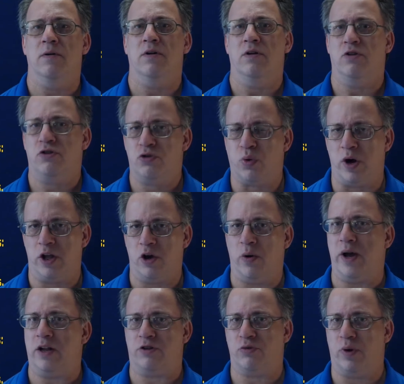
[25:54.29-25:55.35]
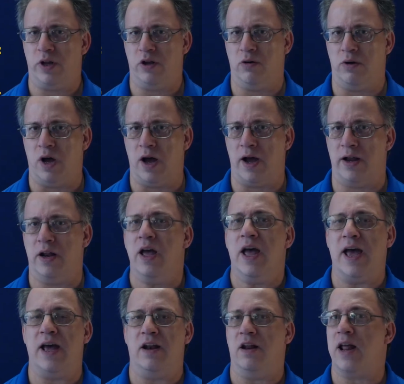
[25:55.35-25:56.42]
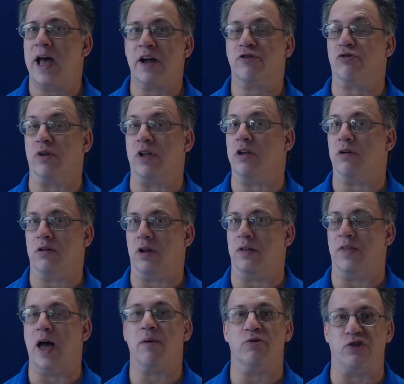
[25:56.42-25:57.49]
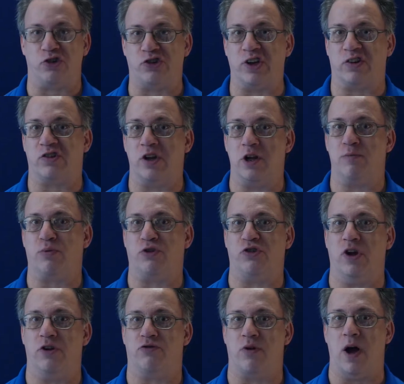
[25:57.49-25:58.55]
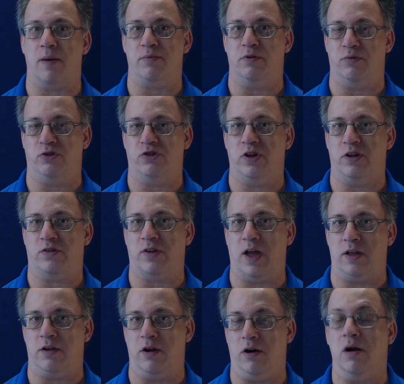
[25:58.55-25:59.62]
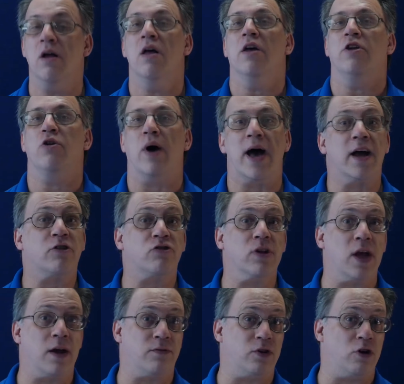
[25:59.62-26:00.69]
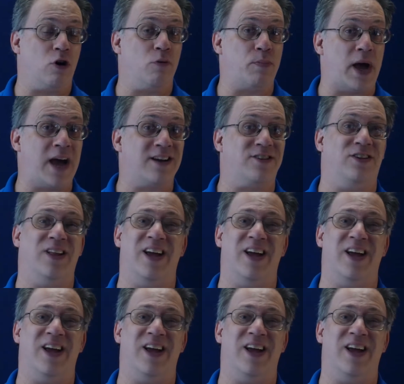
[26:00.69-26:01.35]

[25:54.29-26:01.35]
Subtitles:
2008, 2009, and actually that was a 16% drop in receipts that year. You actually have to go back to like